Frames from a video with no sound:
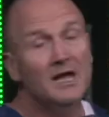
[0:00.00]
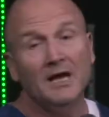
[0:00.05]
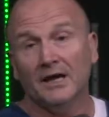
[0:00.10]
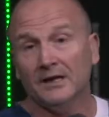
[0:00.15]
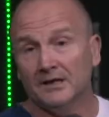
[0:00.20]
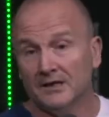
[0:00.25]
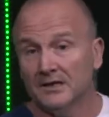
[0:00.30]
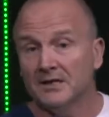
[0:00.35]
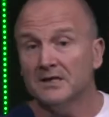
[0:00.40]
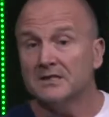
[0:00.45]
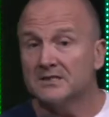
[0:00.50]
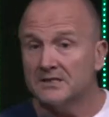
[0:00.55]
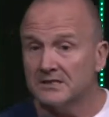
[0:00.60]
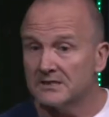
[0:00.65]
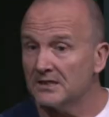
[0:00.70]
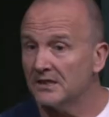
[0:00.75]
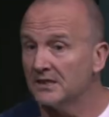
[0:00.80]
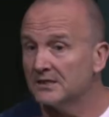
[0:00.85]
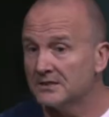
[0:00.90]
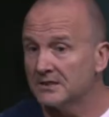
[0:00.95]
And it is,
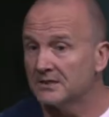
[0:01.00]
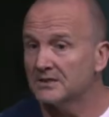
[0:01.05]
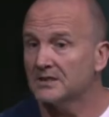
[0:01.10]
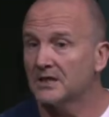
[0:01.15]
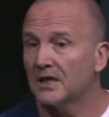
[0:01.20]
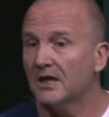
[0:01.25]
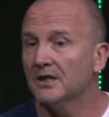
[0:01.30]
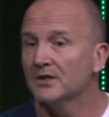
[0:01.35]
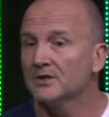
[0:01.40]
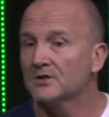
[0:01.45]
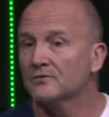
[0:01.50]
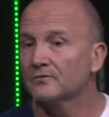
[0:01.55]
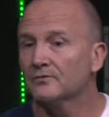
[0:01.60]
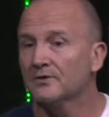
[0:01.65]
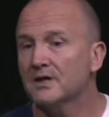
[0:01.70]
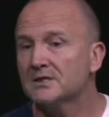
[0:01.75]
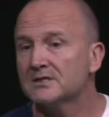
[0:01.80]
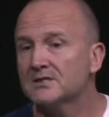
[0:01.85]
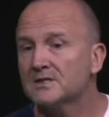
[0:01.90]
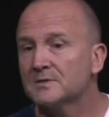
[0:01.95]
it's a challenge for
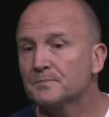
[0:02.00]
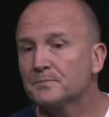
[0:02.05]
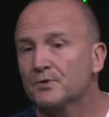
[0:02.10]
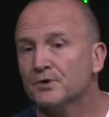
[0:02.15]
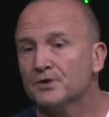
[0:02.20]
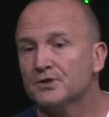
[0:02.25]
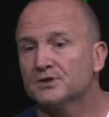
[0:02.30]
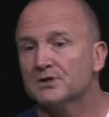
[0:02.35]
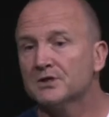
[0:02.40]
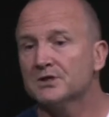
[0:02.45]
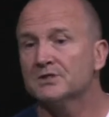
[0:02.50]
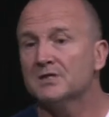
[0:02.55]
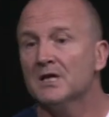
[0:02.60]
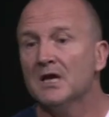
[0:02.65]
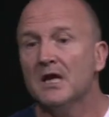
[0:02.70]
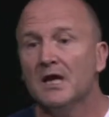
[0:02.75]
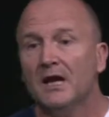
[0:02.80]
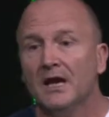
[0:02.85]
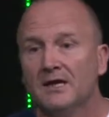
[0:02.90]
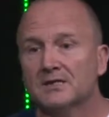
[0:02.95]
us as preachers,
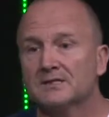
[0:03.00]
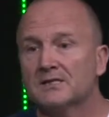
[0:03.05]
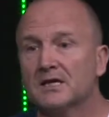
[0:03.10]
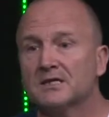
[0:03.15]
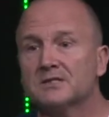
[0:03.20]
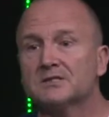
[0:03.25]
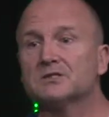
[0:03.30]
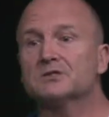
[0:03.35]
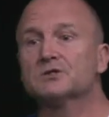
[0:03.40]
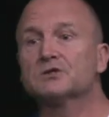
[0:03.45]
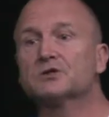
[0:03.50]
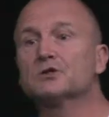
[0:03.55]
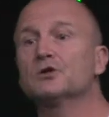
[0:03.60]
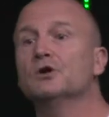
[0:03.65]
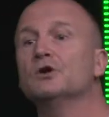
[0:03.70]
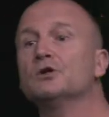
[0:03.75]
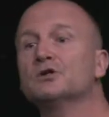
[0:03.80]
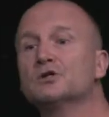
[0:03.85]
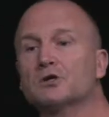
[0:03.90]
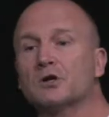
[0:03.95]
as us as
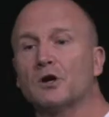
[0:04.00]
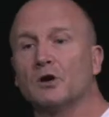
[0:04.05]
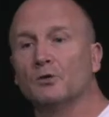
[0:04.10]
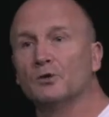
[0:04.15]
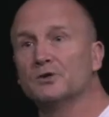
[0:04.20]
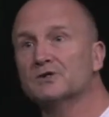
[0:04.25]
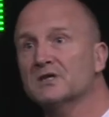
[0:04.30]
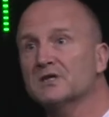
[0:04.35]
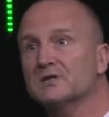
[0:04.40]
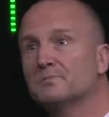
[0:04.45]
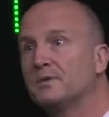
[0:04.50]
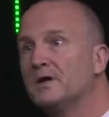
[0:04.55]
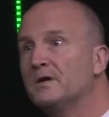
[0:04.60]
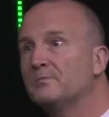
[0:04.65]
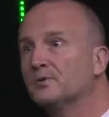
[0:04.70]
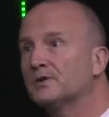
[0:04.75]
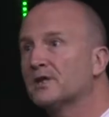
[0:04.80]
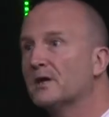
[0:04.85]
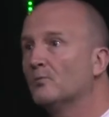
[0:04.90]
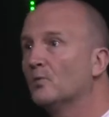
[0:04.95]
churchgoers, as
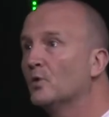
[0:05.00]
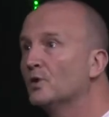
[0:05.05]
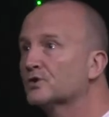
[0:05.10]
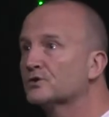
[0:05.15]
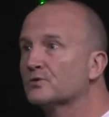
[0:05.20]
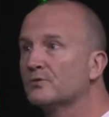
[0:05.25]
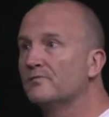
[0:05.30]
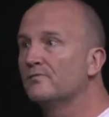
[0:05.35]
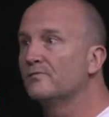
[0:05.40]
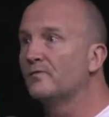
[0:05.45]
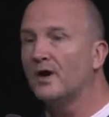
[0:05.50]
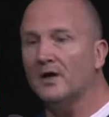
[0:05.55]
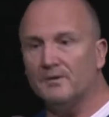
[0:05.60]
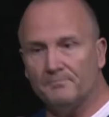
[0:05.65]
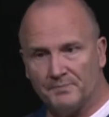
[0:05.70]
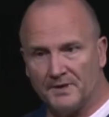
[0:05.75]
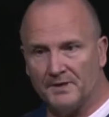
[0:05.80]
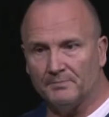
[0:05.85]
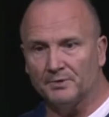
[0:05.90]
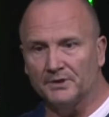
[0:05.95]
people that want to
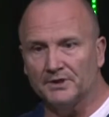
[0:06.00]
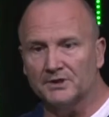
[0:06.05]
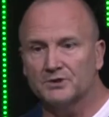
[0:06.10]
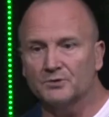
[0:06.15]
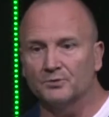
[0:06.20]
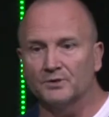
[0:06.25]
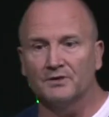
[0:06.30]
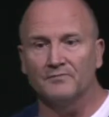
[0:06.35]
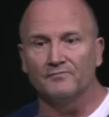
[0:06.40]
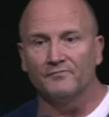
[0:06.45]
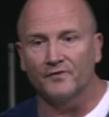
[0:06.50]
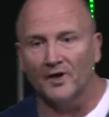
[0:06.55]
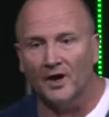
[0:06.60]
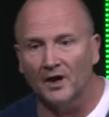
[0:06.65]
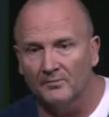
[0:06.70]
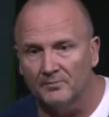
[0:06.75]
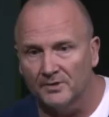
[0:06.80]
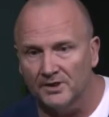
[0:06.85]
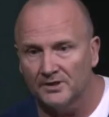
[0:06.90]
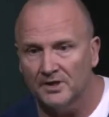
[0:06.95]
invite people into an
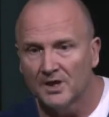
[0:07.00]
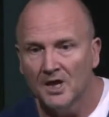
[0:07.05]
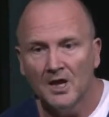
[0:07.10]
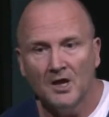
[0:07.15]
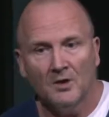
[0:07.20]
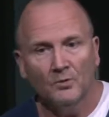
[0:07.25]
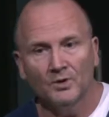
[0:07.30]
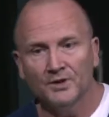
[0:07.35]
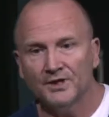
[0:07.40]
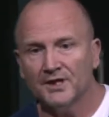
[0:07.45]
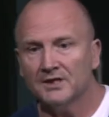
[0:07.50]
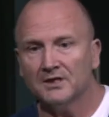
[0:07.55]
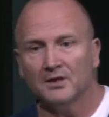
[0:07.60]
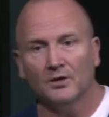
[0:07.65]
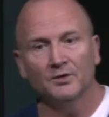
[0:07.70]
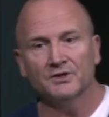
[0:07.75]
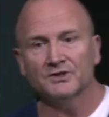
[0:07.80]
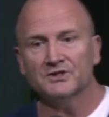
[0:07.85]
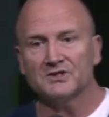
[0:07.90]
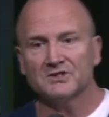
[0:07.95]
environment where they
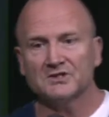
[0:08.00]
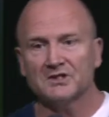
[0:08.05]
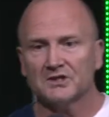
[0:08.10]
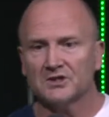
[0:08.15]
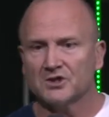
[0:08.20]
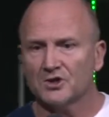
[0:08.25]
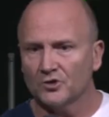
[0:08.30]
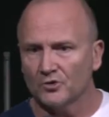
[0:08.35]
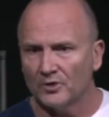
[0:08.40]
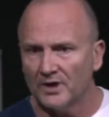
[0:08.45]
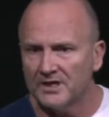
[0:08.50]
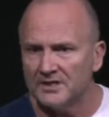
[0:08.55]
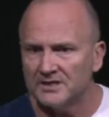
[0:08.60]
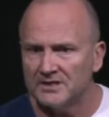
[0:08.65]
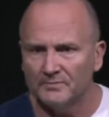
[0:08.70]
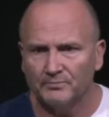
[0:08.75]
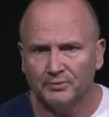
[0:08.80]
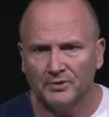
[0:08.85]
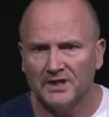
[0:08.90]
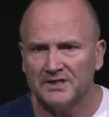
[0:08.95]
go into such
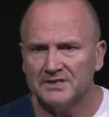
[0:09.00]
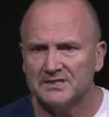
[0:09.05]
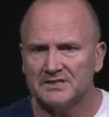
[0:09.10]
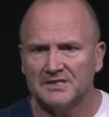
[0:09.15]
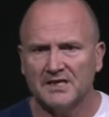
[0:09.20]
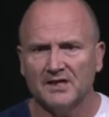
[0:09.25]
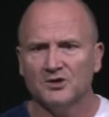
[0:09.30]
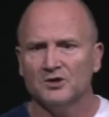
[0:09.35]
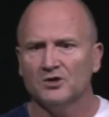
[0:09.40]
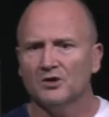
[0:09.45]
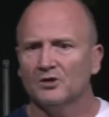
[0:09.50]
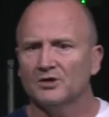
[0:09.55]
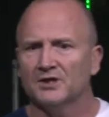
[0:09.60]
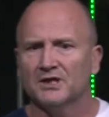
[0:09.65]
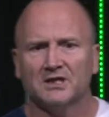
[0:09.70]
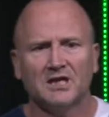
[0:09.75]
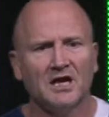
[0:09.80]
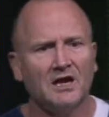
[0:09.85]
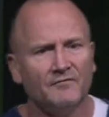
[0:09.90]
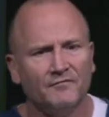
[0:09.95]
crazy places now. You can go into
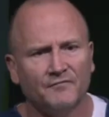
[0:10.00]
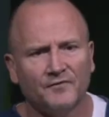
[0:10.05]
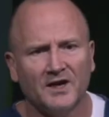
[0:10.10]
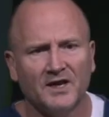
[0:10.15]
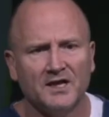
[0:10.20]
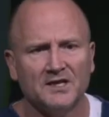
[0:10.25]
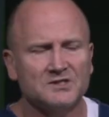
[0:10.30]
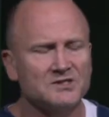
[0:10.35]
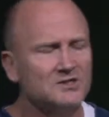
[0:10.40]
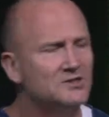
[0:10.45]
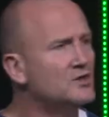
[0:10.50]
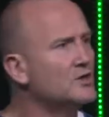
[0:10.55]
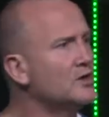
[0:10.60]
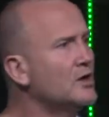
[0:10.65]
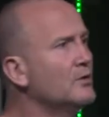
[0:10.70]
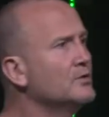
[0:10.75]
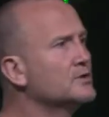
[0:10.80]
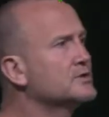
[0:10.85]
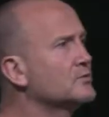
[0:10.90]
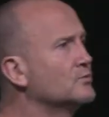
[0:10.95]
cafes and you can
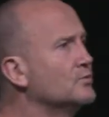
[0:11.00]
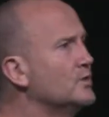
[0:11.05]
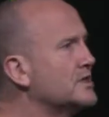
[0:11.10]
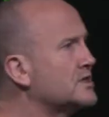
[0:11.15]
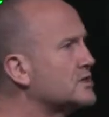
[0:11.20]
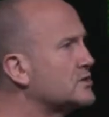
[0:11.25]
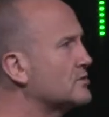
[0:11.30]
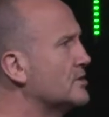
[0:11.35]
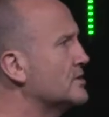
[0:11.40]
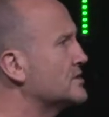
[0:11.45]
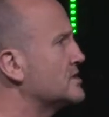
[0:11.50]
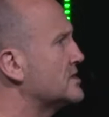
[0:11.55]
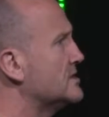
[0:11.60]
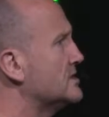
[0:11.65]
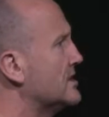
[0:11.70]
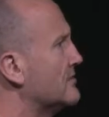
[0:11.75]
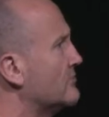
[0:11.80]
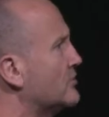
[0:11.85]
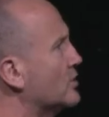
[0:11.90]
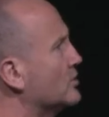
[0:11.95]
go into restaurants
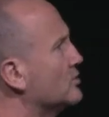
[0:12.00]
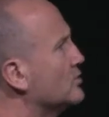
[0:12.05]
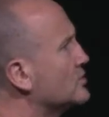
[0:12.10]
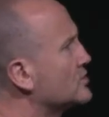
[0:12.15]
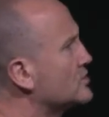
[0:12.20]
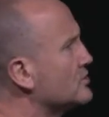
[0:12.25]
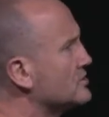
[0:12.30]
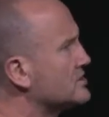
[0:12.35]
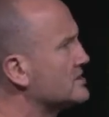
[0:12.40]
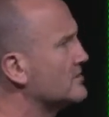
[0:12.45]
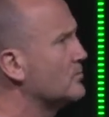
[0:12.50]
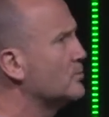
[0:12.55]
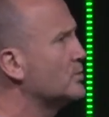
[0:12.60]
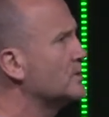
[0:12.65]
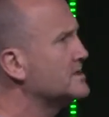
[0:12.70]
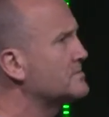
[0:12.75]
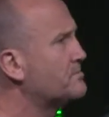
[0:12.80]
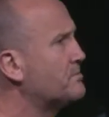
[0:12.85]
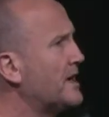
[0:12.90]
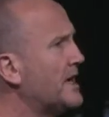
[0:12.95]
and they've got all sorts of
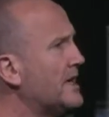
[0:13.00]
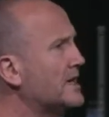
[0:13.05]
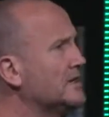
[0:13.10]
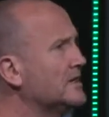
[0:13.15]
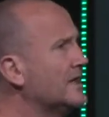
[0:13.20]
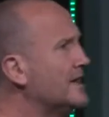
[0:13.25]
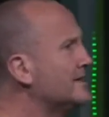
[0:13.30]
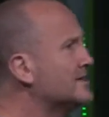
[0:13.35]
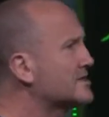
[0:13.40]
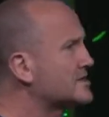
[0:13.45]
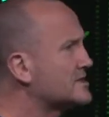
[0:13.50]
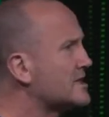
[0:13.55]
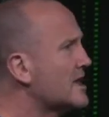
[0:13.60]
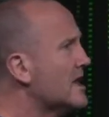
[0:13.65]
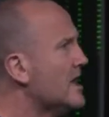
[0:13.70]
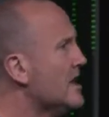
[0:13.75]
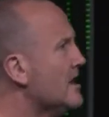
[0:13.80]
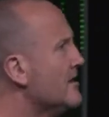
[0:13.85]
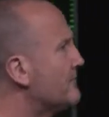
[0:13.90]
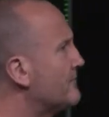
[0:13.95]
whiz-bang latest
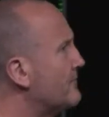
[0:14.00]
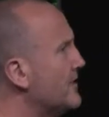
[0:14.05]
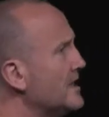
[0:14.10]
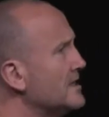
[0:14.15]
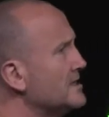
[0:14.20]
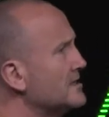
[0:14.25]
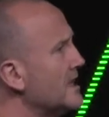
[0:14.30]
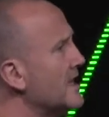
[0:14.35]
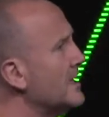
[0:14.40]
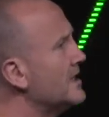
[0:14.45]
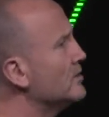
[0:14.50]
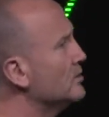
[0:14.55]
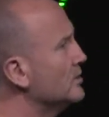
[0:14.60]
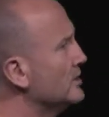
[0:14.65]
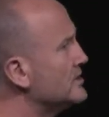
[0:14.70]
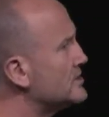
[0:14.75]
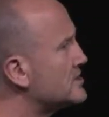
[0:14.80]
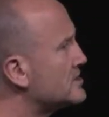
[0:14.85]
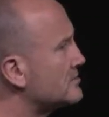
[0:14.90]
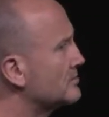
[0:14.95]
fandangle
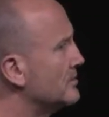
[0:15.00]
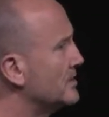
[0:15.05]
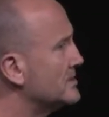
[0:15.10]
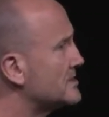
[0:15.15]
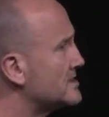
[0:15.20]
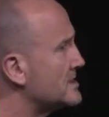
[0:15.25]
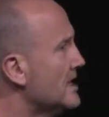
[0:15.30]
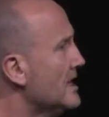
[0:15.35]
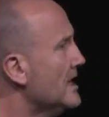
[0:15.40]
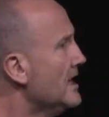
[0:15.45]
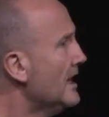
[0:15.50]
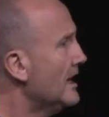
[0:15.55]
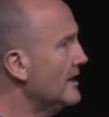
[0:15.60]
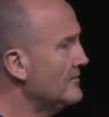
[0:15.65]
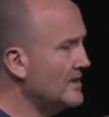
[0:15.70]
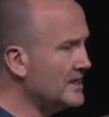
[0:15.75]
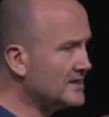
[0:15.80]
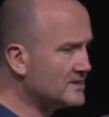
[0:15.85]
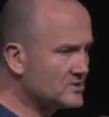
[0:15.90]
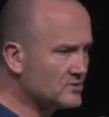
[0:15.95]
instruments
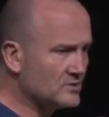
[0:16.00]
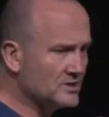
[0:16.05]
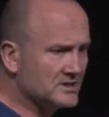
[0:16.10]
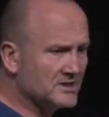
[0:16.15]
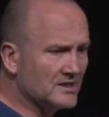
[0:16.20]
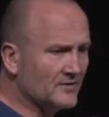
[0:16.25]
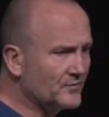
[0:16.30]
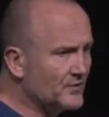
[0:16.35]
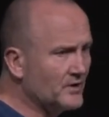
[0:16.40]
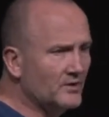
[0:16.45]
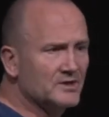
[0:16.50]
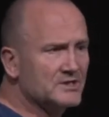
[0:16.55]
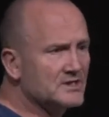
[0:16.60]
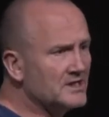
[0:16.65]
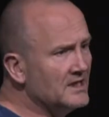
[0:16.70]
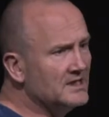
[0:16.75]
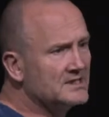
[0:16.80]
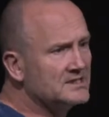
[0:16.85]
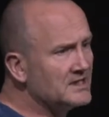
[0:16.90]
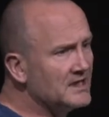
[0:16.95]
and that sort of stuff there.
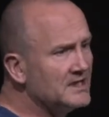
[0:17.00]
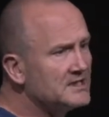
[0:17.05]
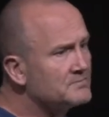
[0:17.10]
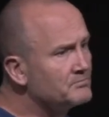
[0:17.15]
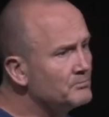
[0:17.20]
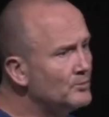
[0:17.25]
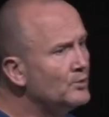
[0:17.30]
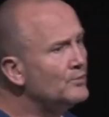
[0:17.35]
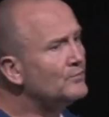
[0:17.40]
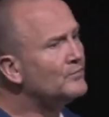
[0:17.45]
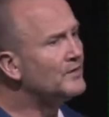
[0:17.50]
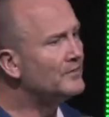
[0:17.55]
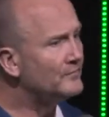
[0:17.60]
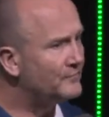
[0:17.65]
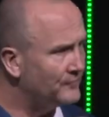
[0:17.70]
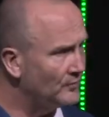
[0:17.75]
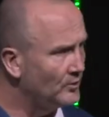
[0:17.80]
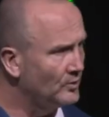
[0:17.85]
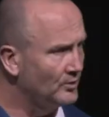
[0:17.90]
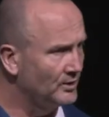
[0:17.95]
It's moving
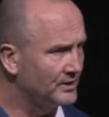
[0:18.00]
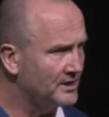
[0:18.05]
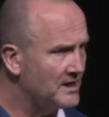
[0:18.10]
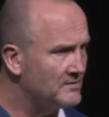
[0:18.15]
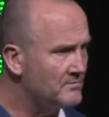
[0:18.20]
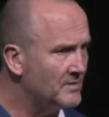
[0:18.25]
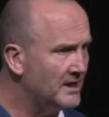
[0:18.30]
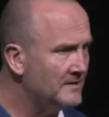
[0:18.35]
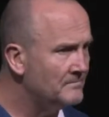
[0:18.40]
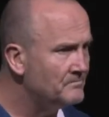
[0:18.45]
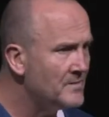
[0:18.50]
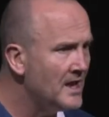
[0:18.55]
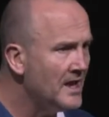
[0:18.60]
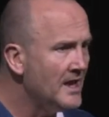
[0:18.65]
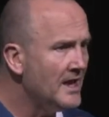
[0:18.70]
forward, amen?